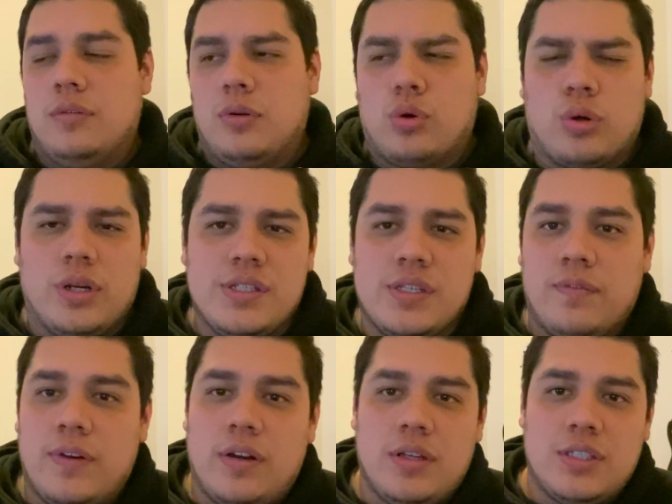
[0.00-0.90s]
Or is
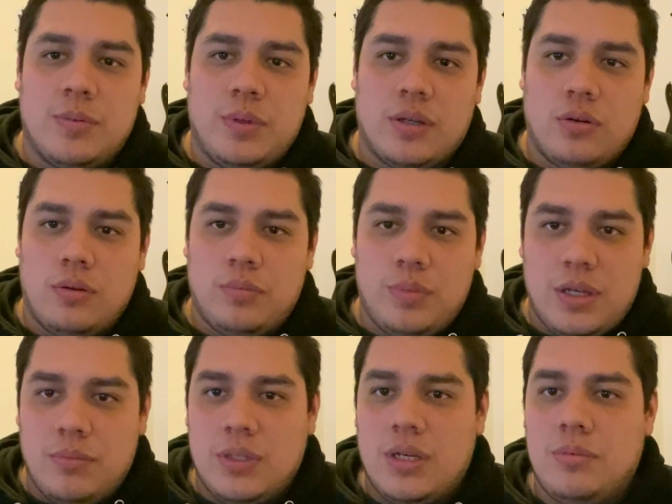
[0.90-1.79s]
it very typical
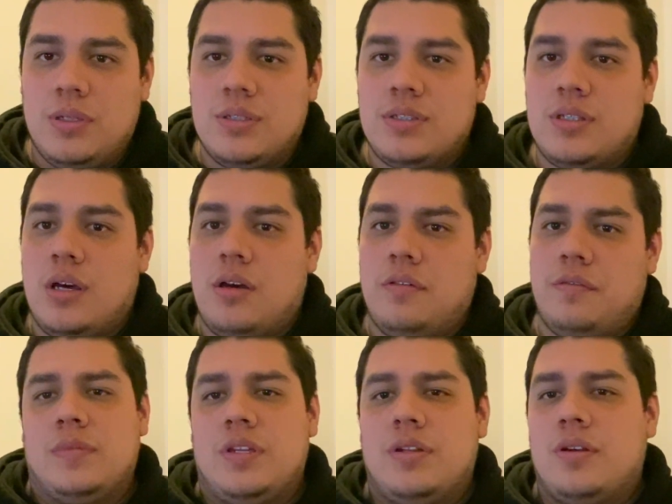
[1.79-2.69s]
BMW
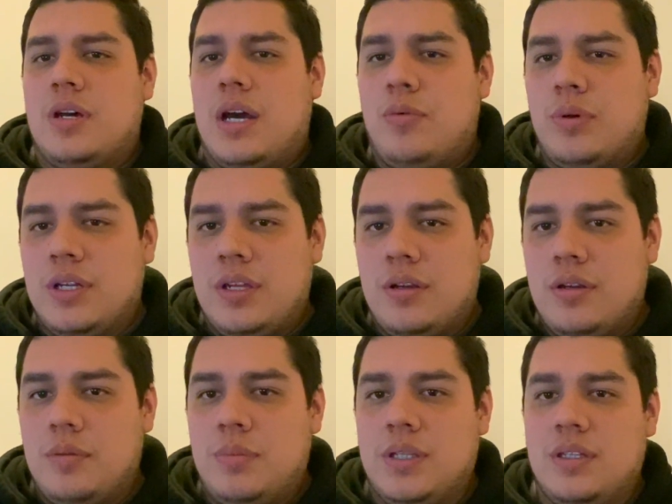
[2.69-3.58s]
stuff? You know, I want to hear
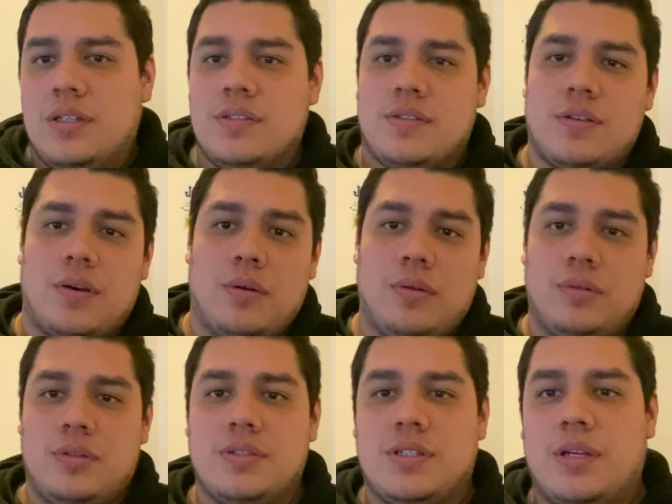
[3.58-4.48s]
your opinions, so
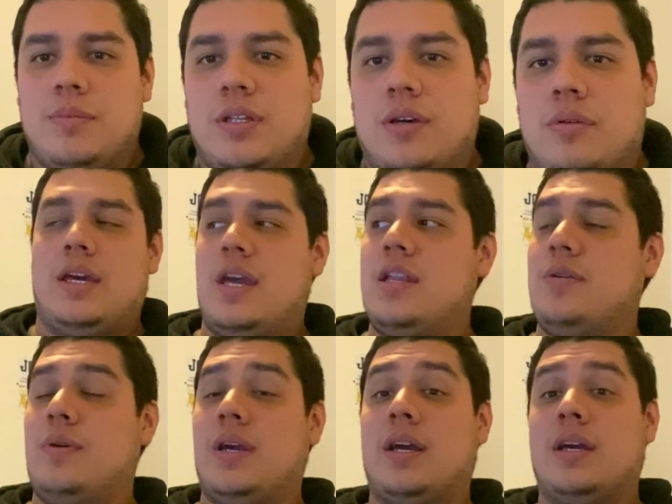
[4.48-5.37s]
just let me know.
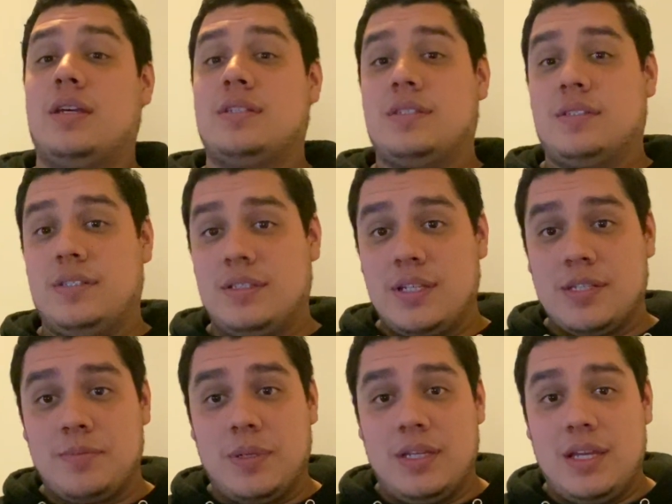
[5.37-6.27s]
Anyway guys, this
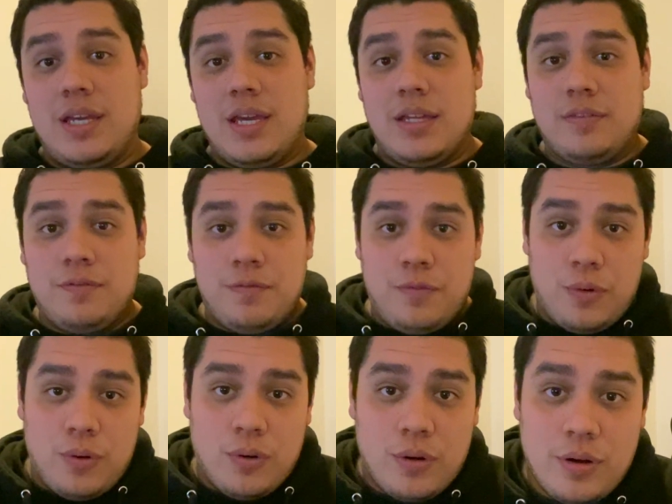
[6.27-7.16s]
has been it
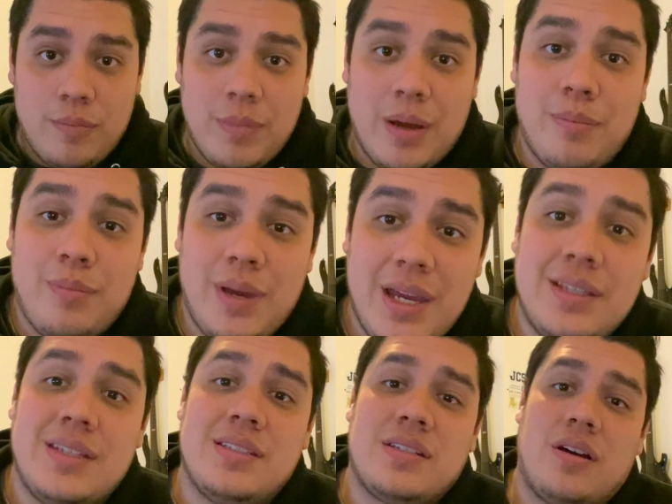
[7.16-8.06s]
for my
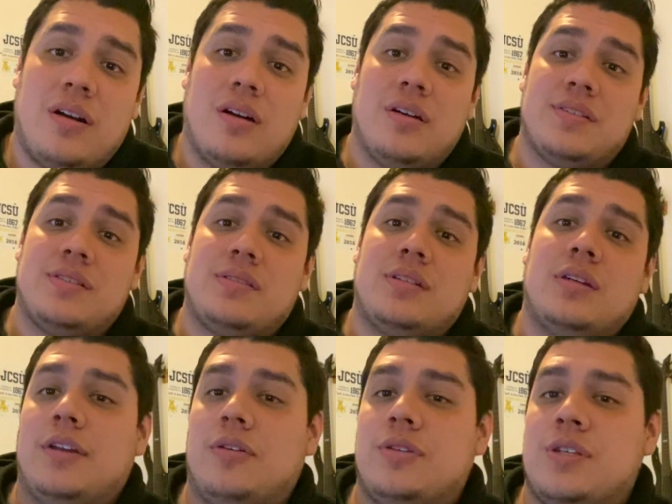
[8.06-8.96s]
maintenance
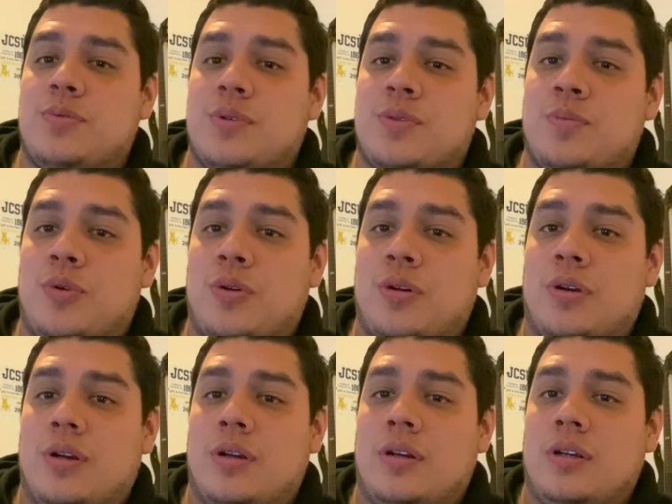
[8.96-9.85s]
cost. I know this was
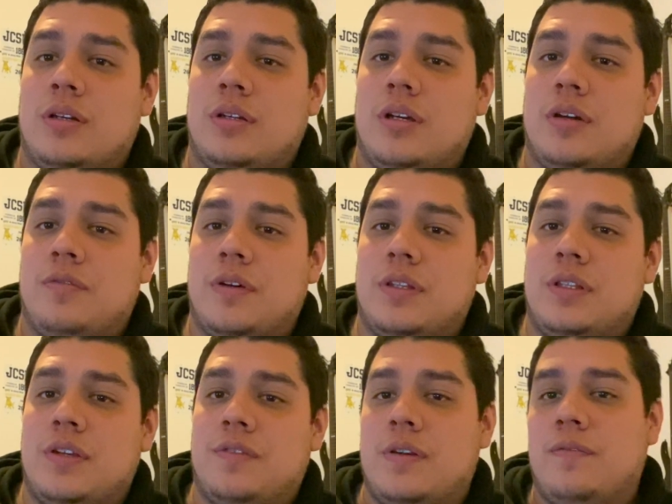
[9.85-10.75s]
more of a
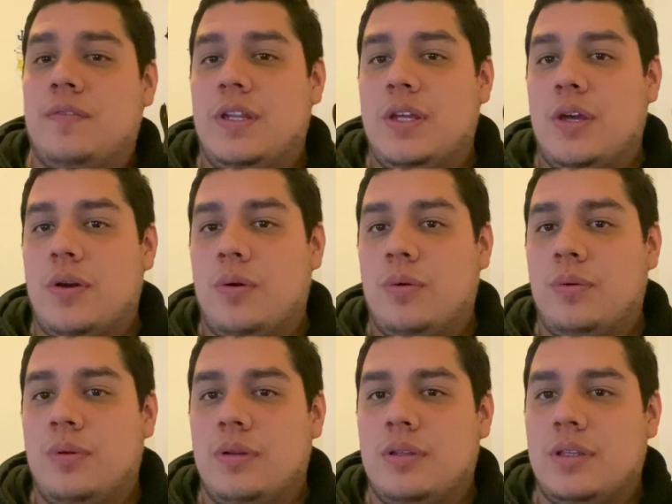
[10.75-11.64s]
different video,
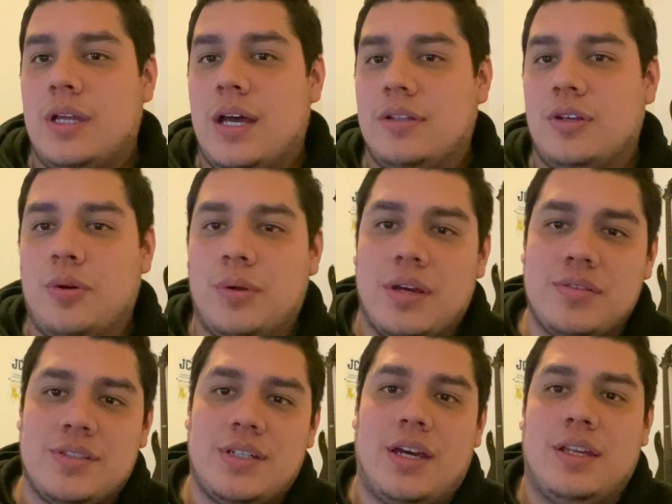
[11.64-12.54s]
not going
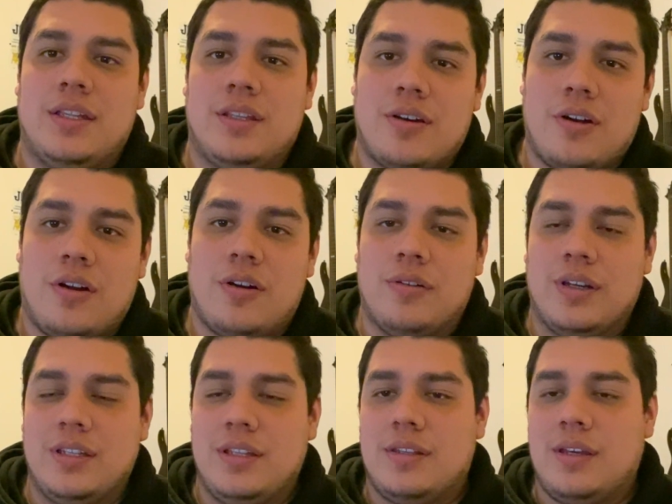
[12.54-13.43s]
outside in the car or
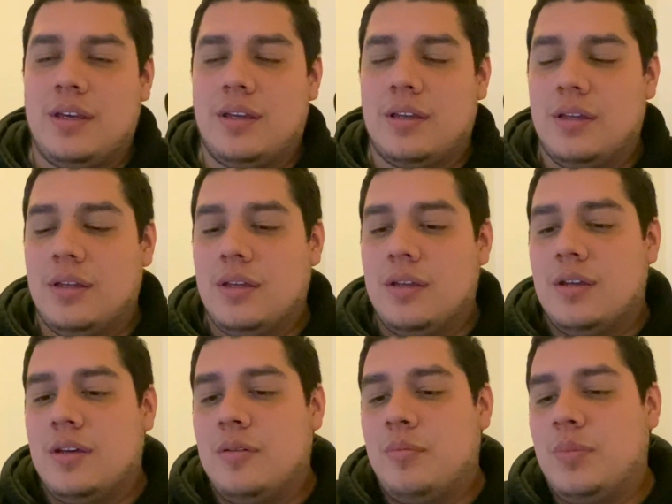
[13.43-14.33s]
anything,
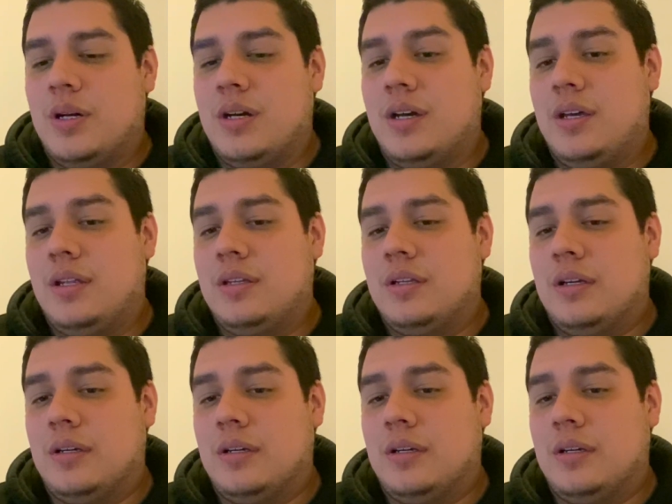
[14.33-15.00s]
but